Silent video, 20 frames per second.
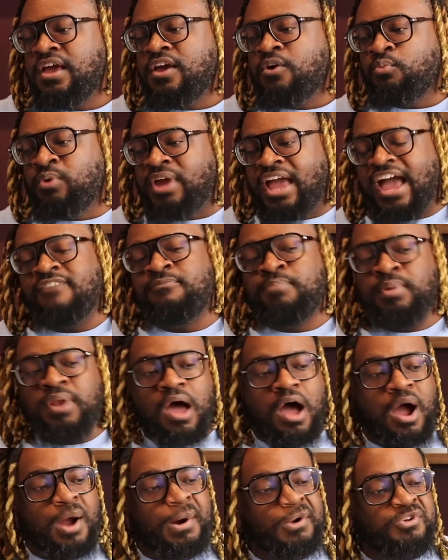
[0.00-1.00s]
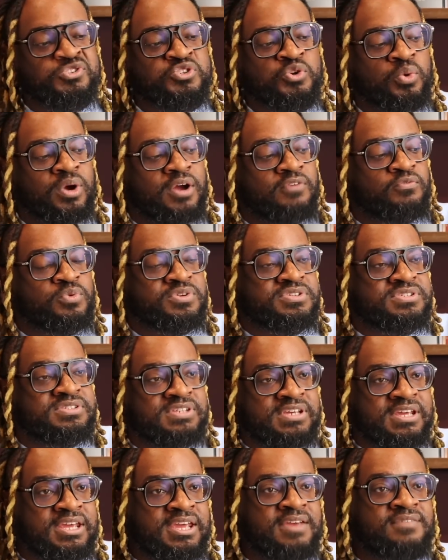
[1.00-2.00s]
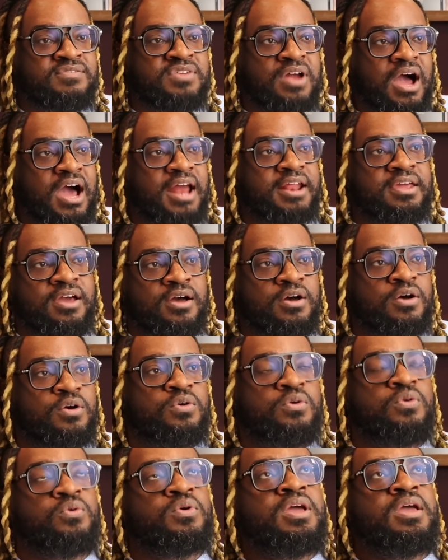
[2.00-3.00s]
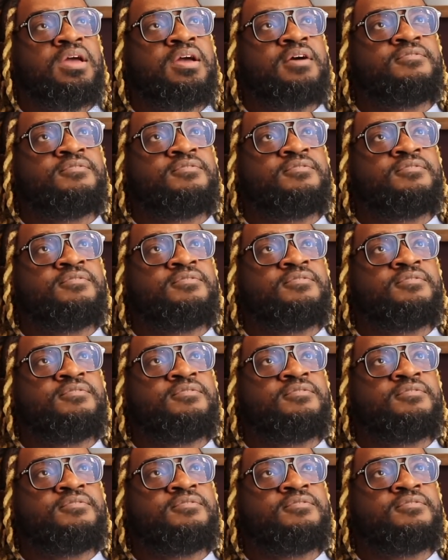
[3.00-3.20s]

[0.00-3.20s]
we have bloggers who have received audio